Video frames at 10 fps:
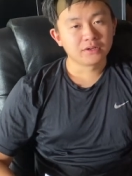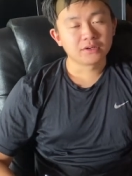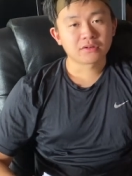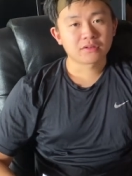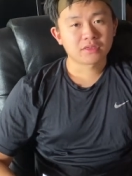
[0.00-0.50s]

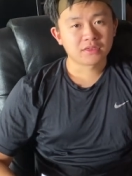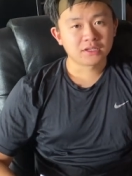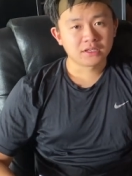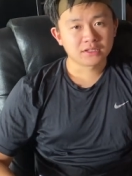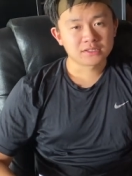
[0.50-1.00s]
Another
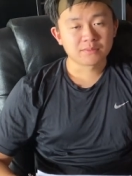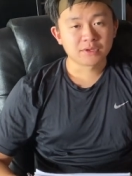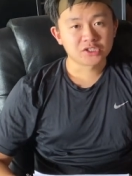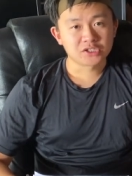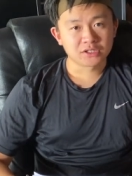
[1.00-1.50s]
thing to
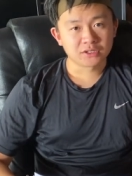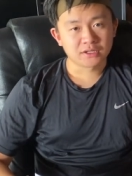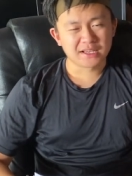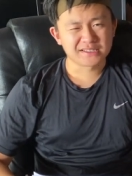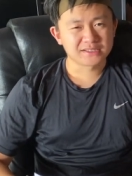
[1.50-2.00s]
mention
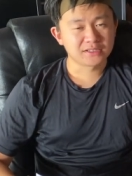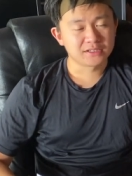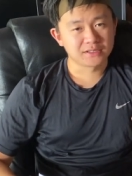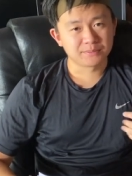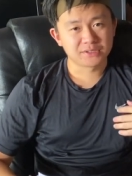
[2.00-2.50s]
as
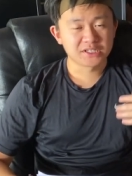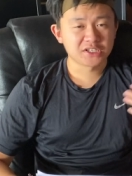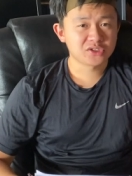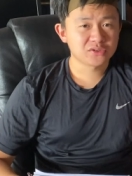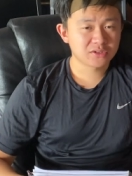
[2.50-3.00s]
a
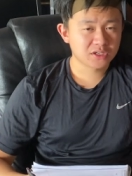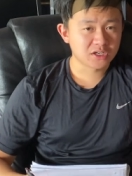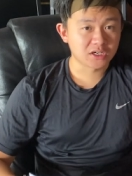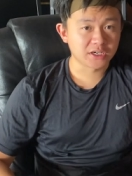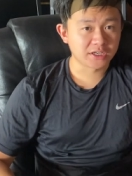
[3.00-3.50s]
potential
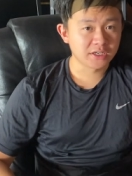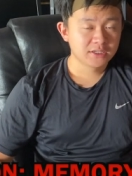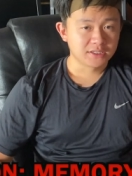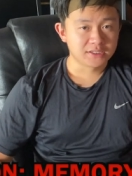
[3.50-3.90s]
con